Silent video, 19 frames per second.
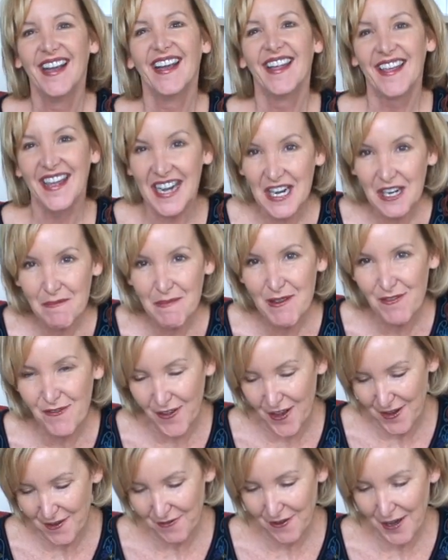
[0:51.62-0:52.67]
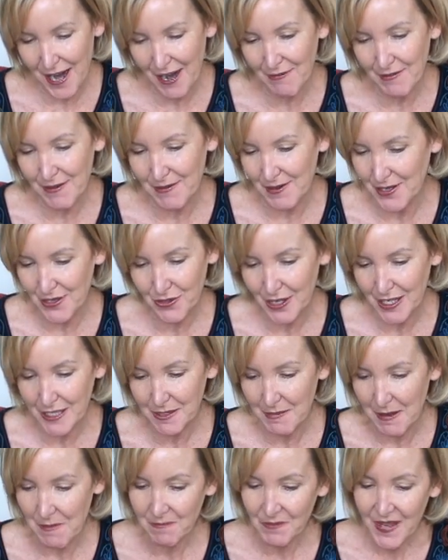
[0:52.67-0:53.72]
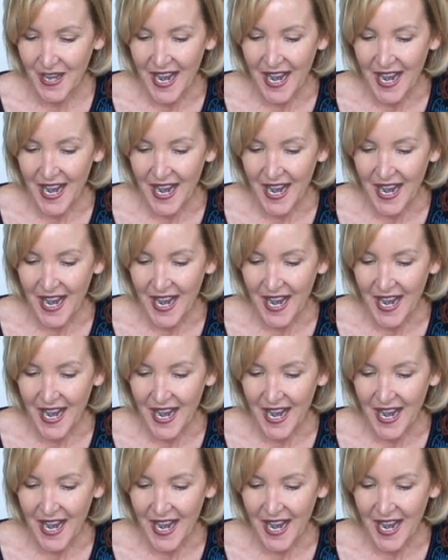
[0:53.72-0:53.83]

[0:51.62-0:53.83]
Then it'll be fun for everyone, trust me.